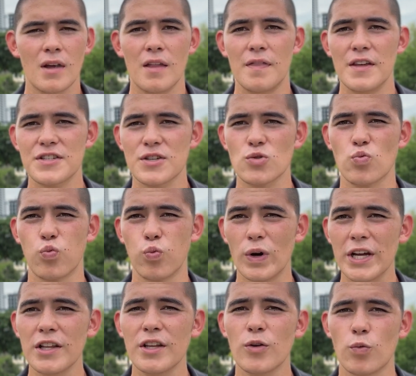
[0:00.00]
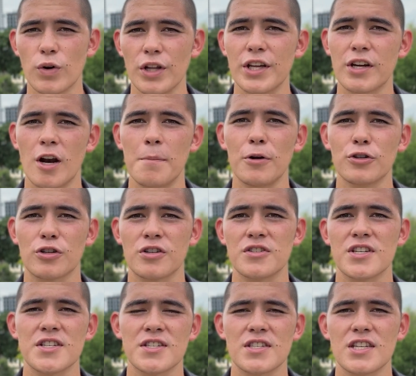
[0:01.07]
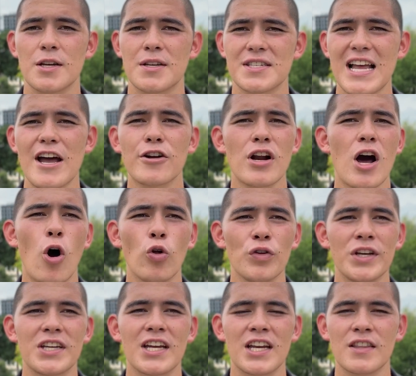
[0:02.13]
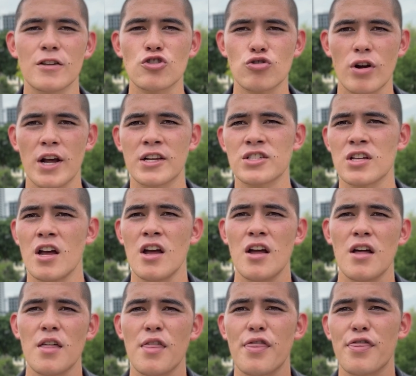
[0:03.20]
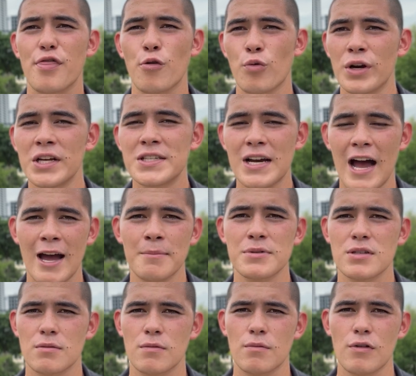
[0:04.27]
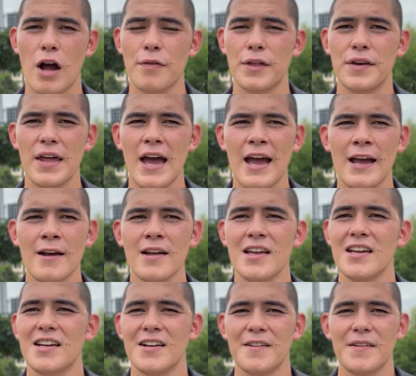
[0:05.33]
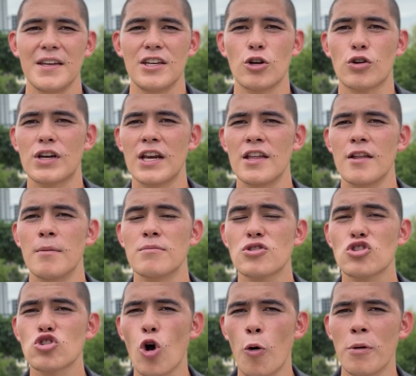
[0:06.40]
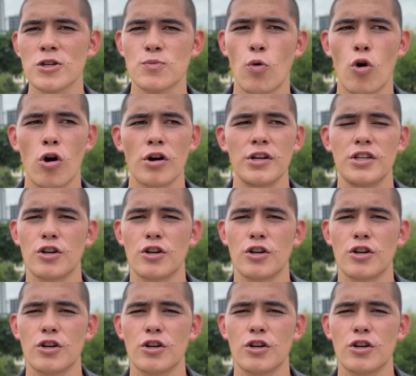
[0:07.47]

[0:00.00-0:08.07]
This is really, really gonna build your consistency because now you're not only getting the tricks 3 times throughout the day, you're getting them so much more.